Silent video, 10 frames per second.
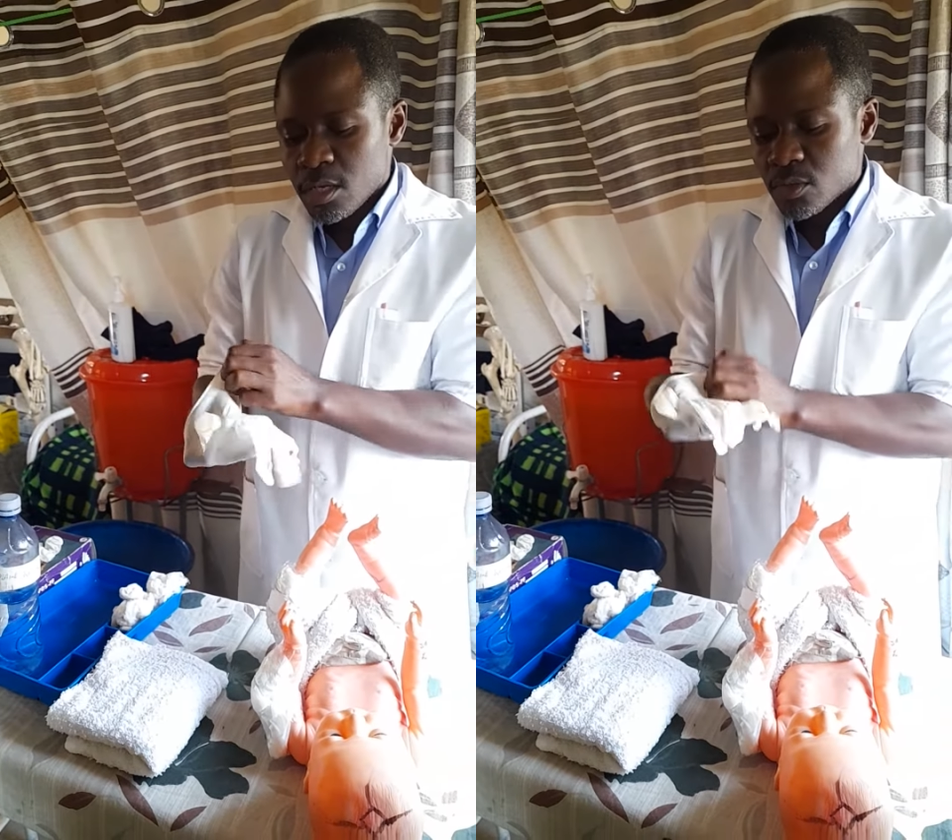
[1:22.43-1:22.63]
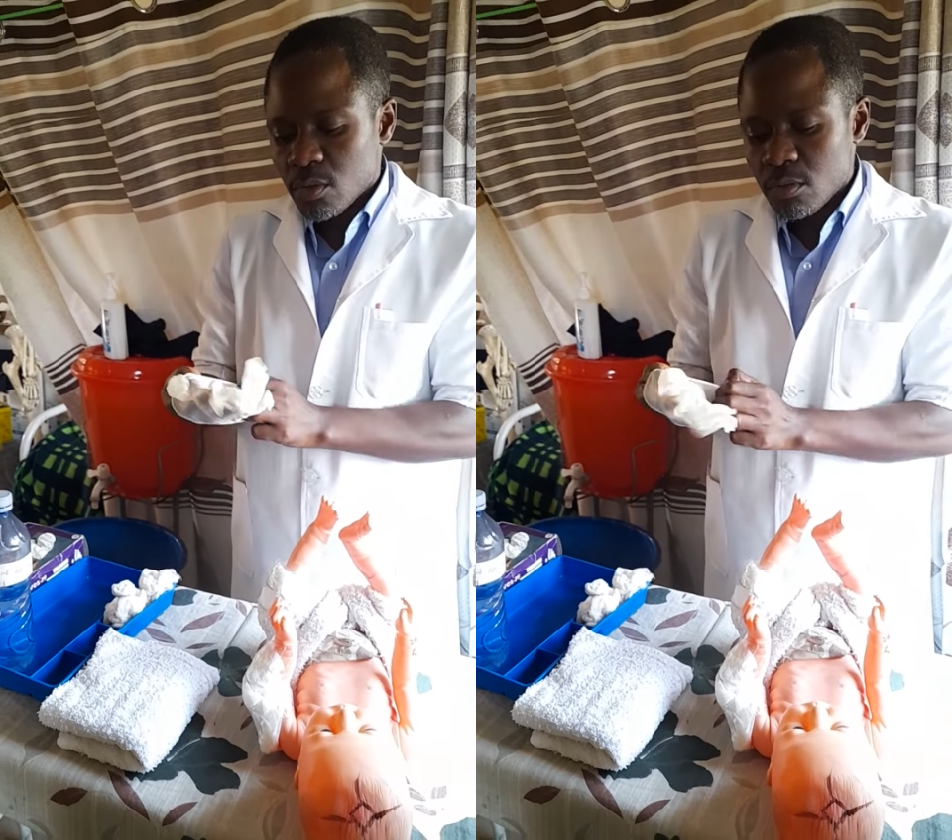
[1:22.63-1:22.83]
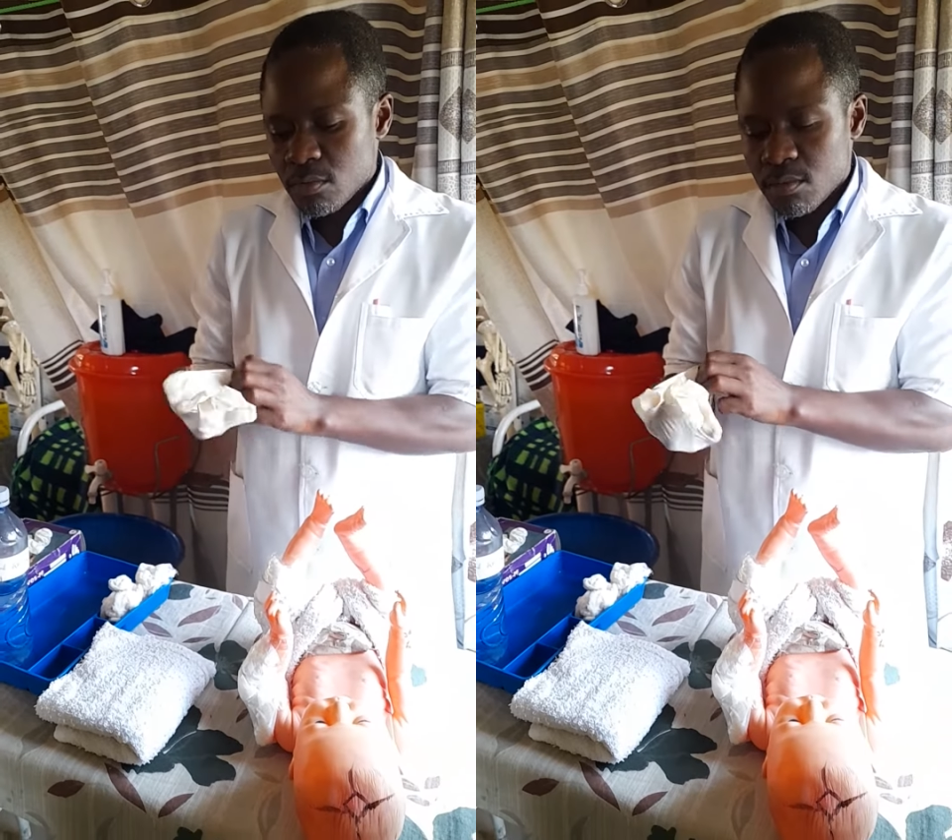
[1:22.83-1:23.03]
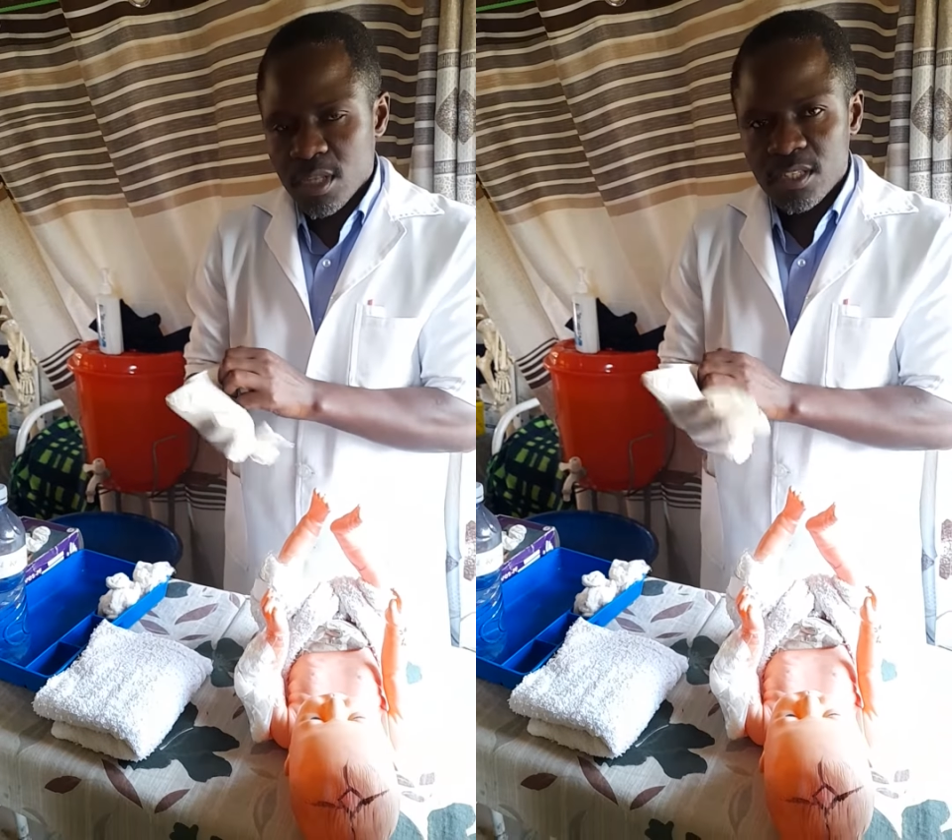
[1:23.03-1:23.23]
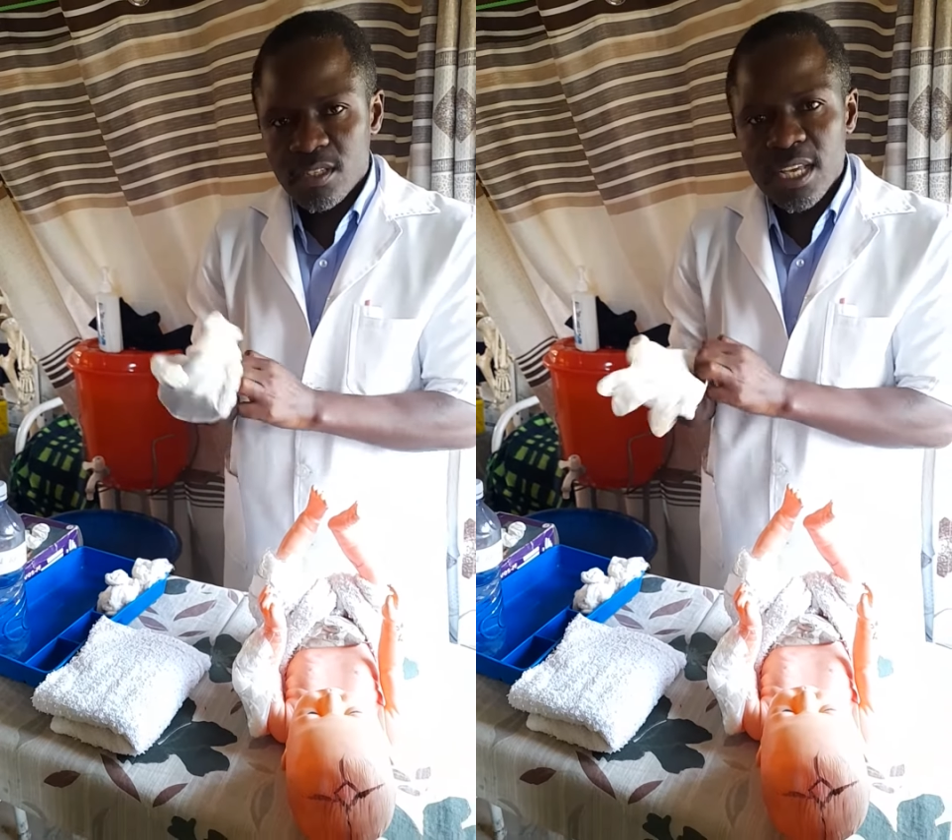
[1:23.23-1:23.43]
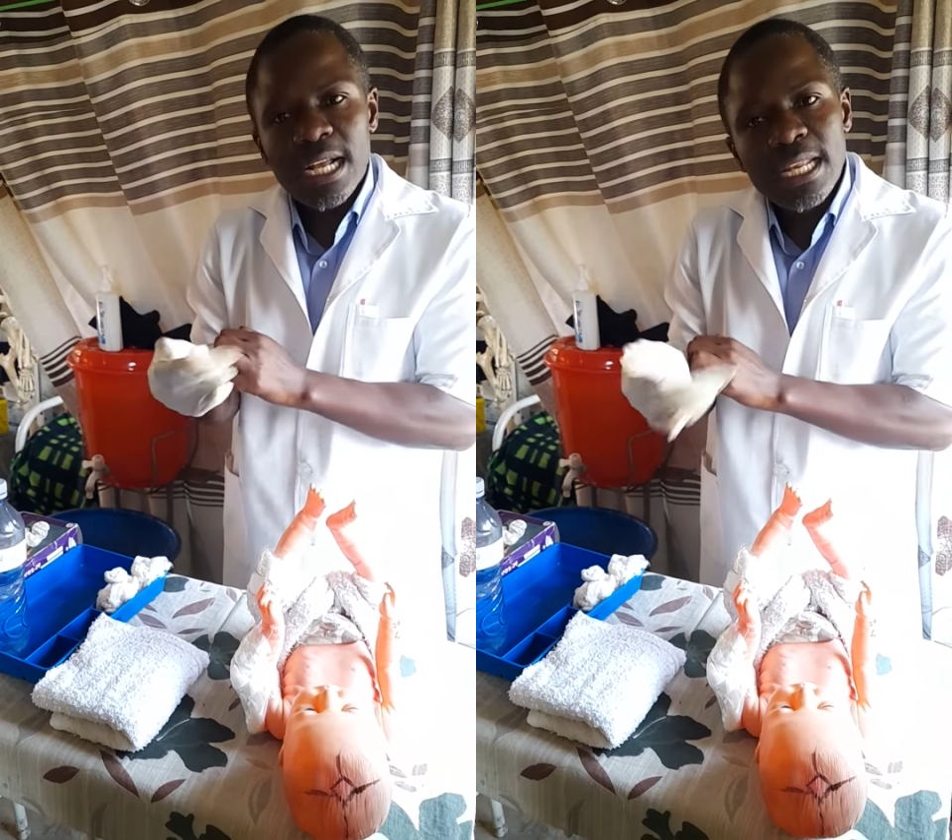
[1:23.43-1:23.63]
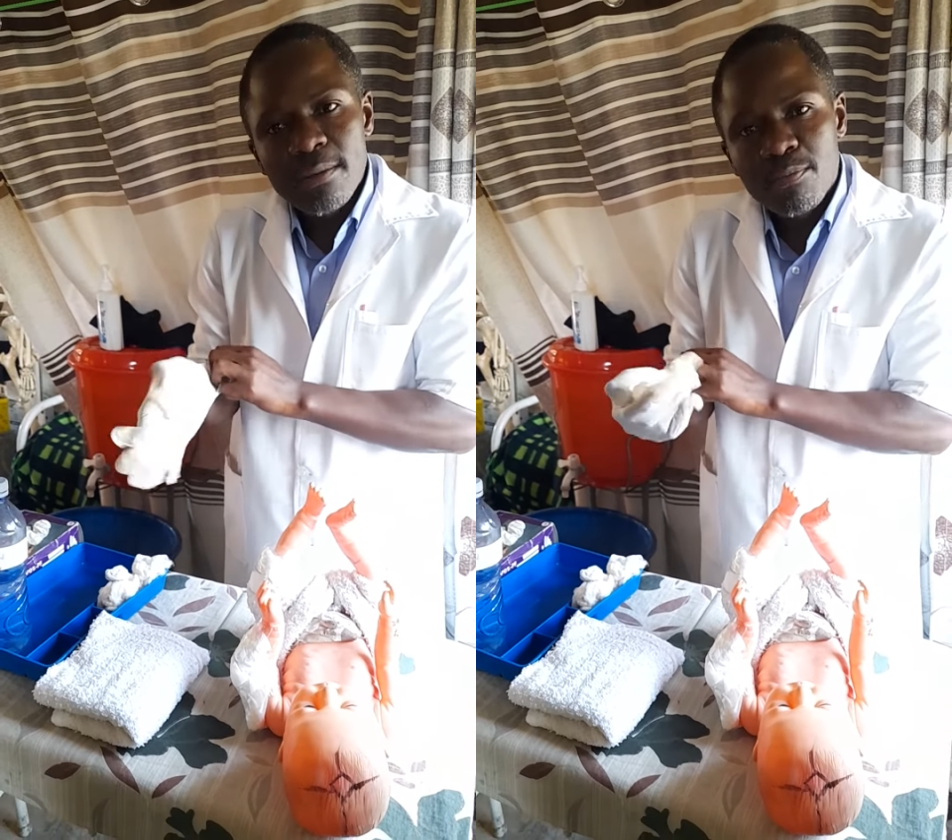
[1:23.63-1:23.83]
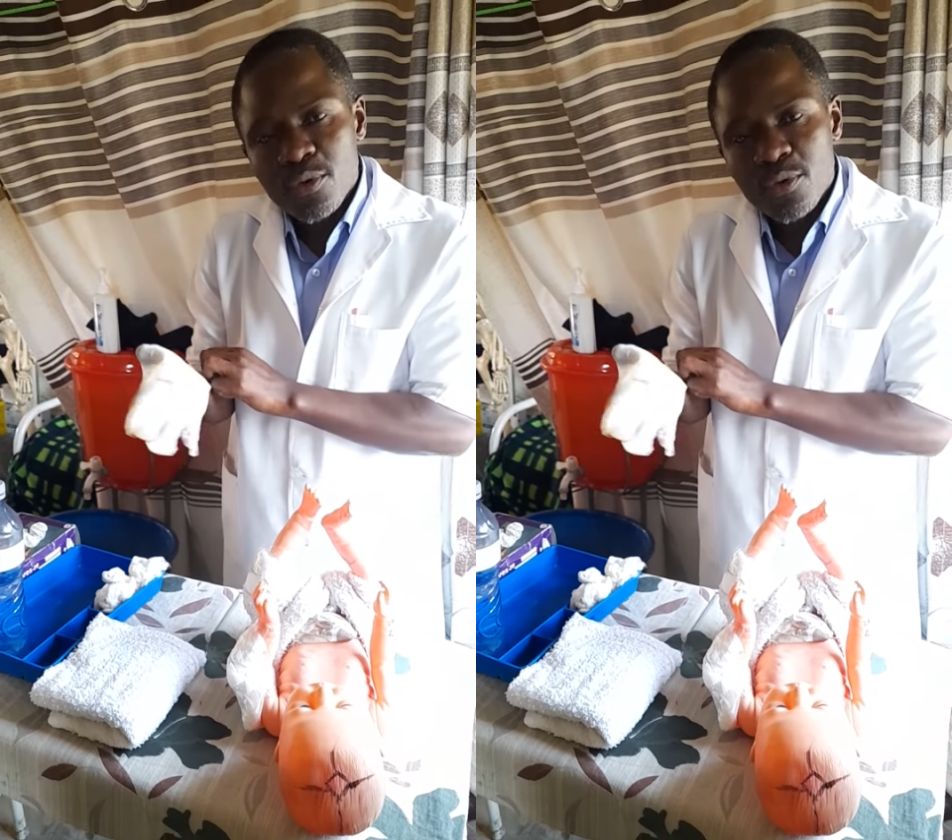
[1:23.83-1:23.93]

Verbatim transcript: So this is a clean